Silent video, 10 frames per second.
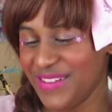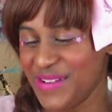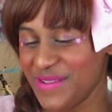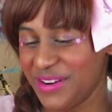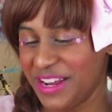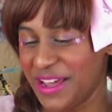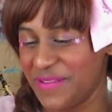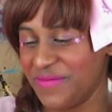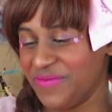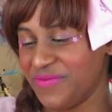one more
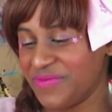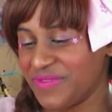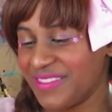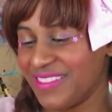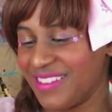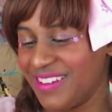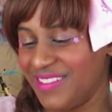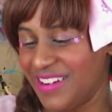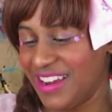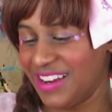time.
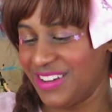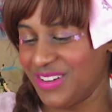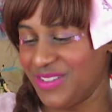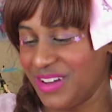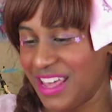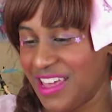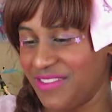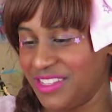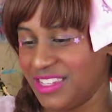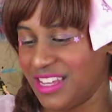Alright. Oh, I
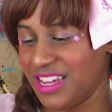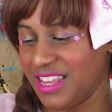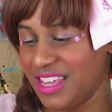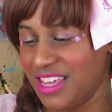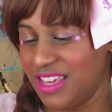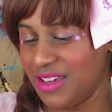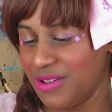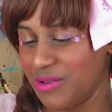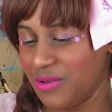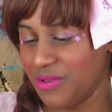came with Kitty.
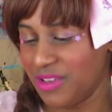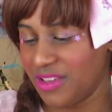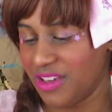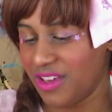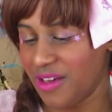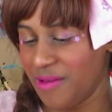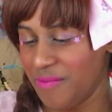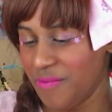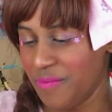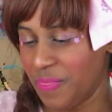
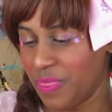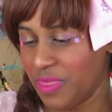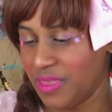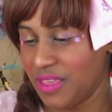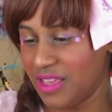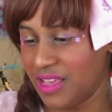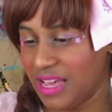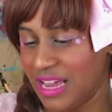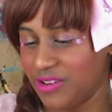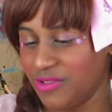Um,
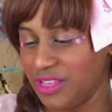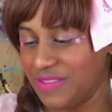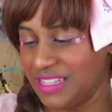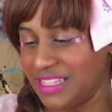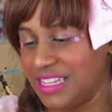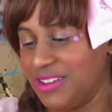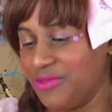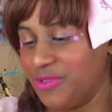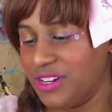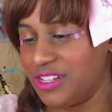I don't even see.
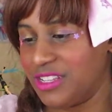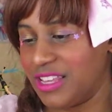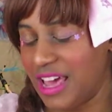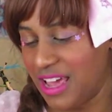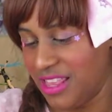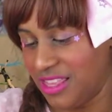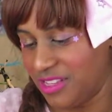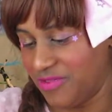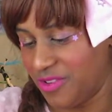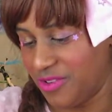Where is the cat in
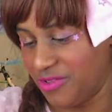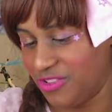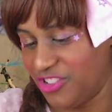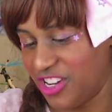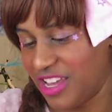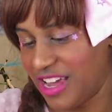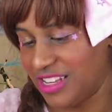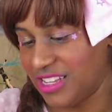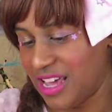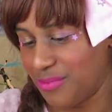this photo? Shit,
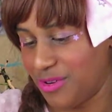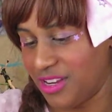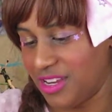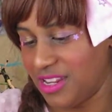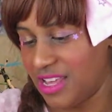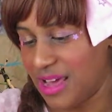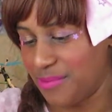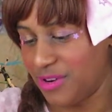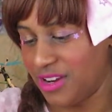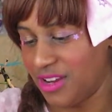cats, cat print, kitty
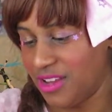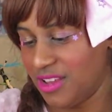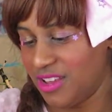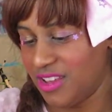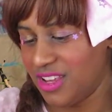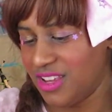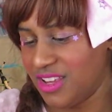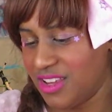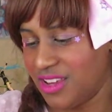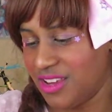cat print.
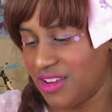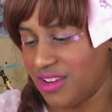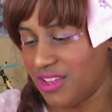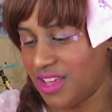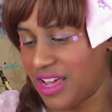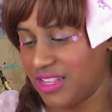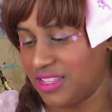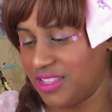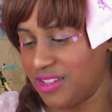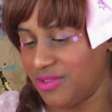Cat
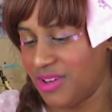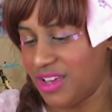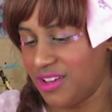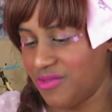silhouette?